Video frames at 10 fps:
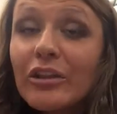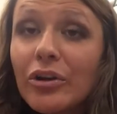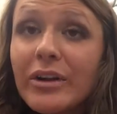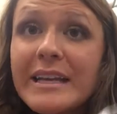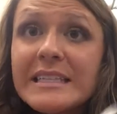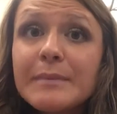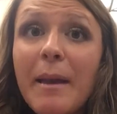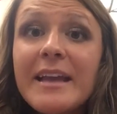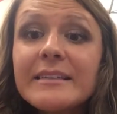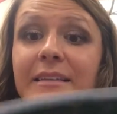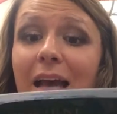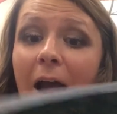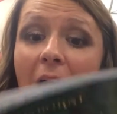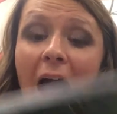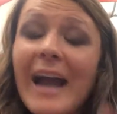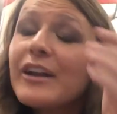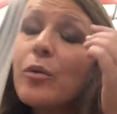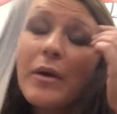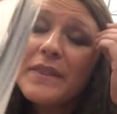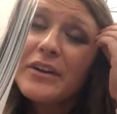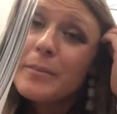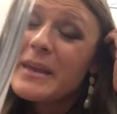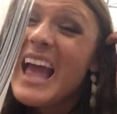learning space. I don't want there to be